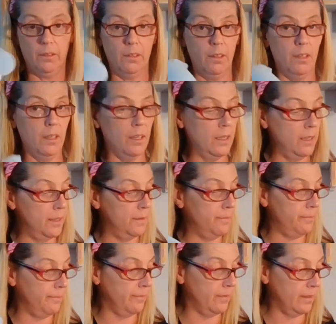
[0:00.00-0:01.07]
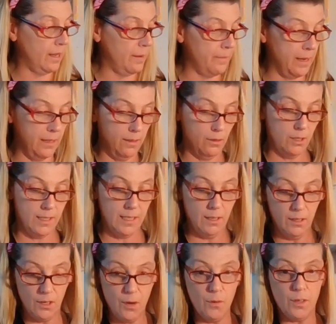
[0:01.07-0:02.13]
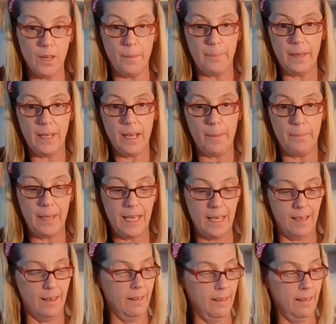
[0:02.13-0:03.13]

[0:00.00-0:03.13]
um, got my little silicone cuppy cuppy.